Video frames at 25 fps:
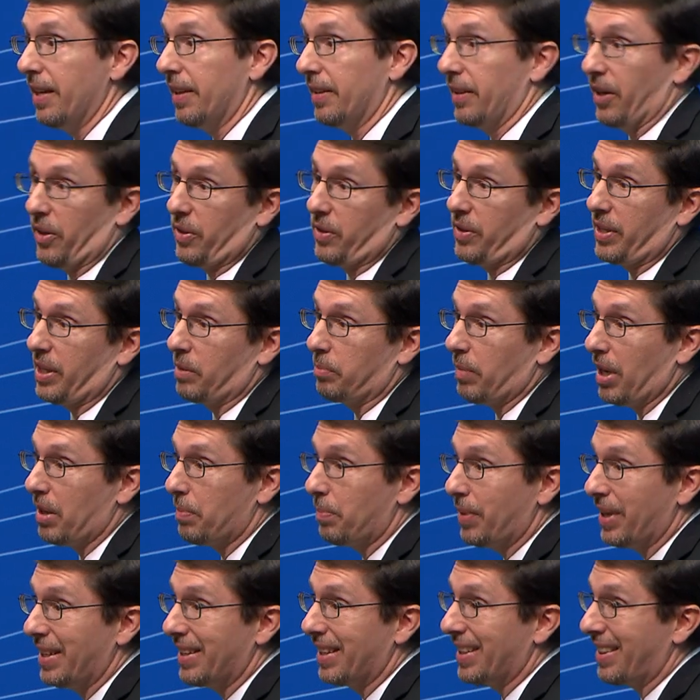The other thing
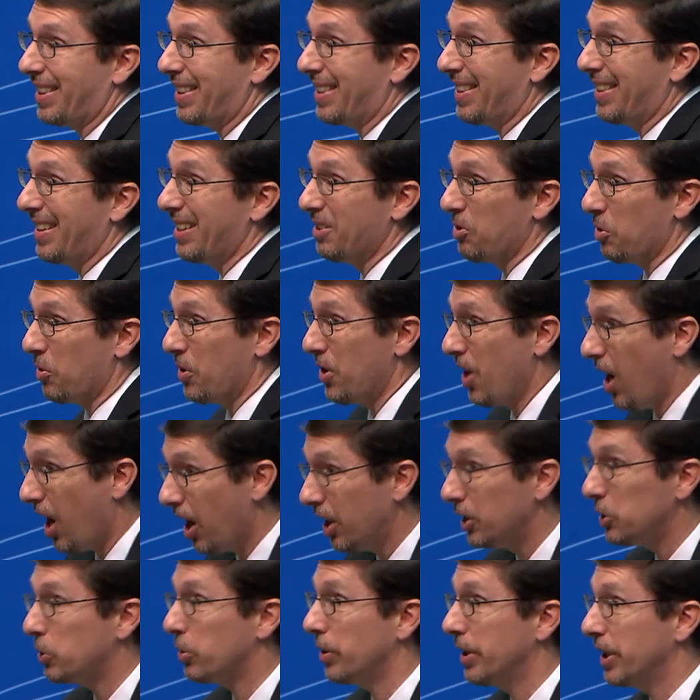might be that these are
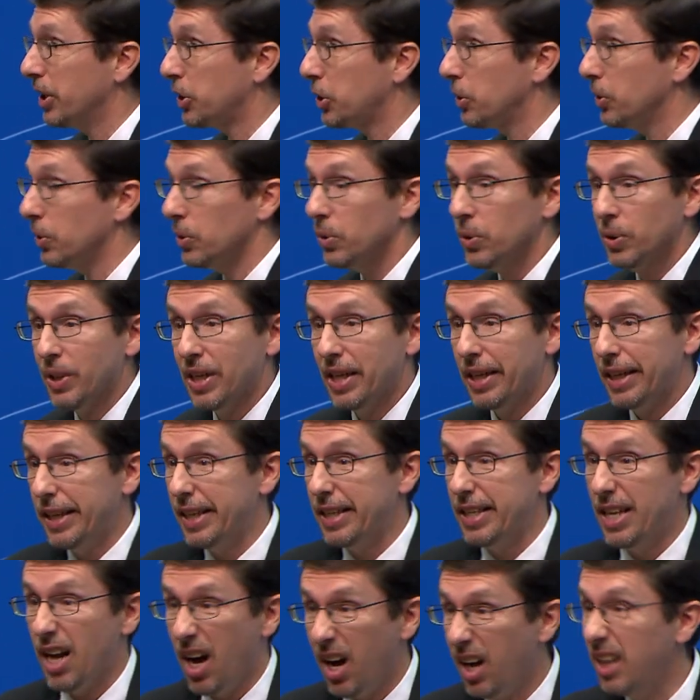non traditional,
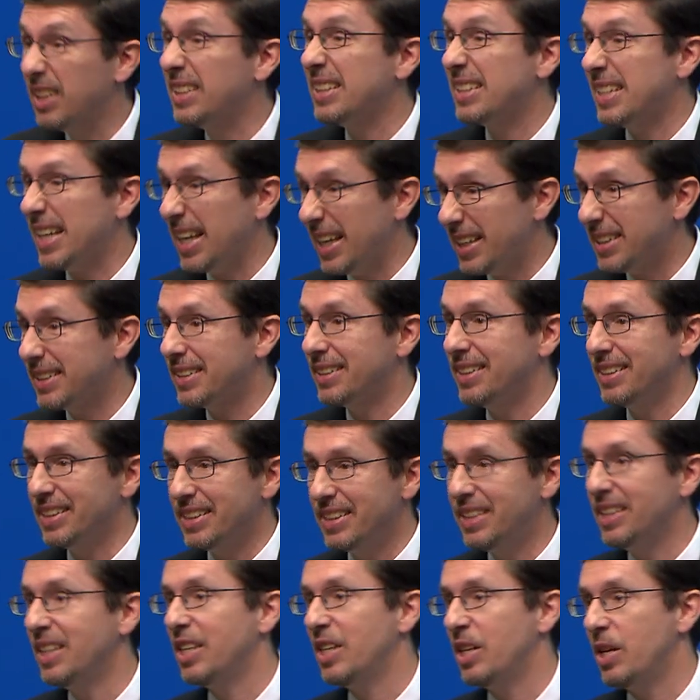non
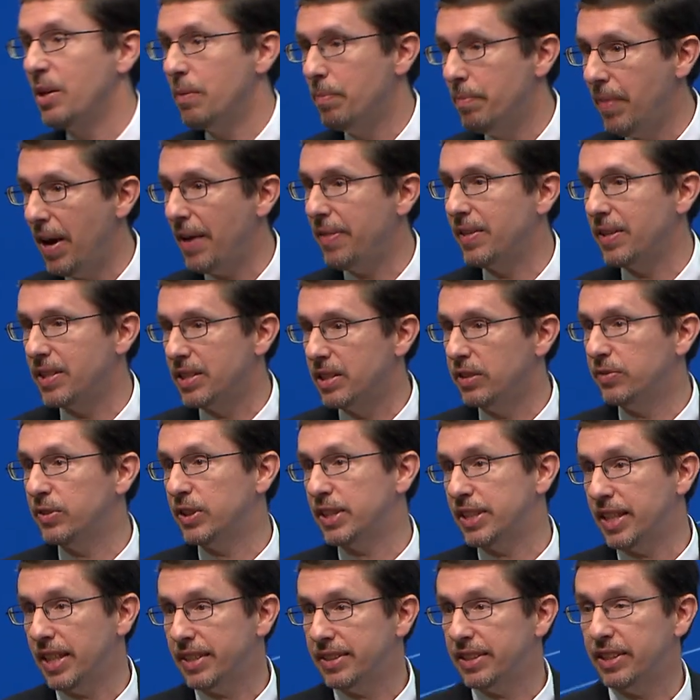tested methods of
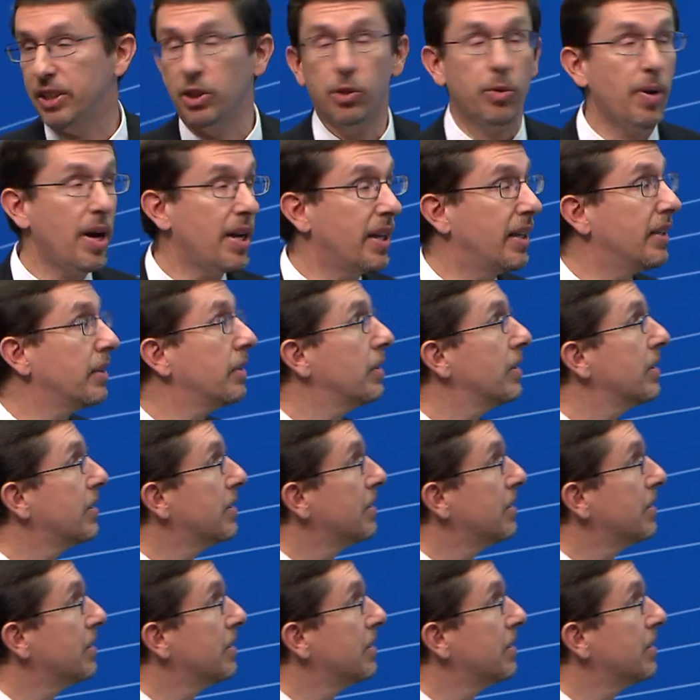assessing credit